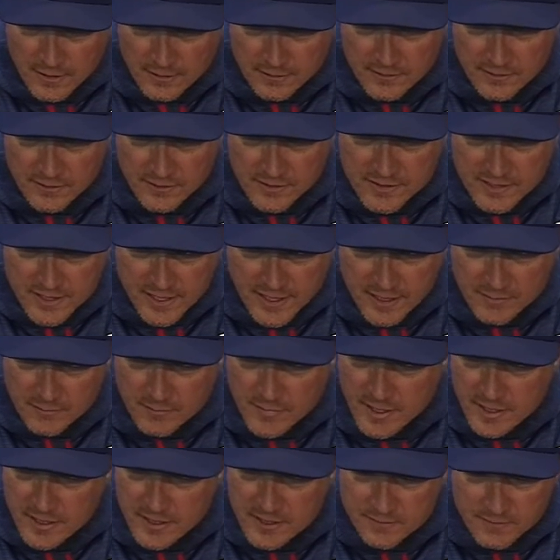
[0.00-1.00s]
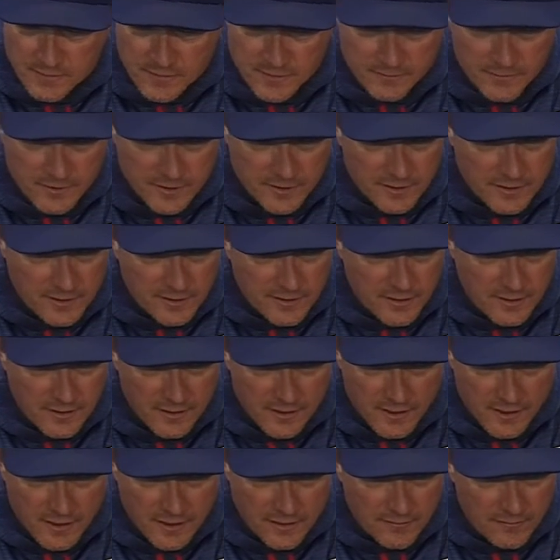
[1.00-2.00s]
to the second baseman. But
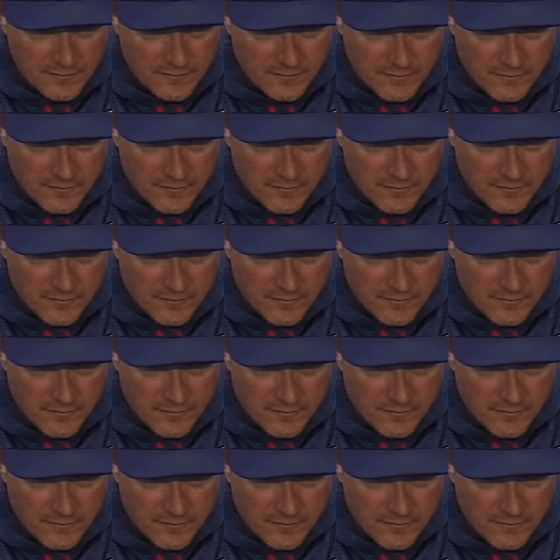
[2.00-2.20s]
uh,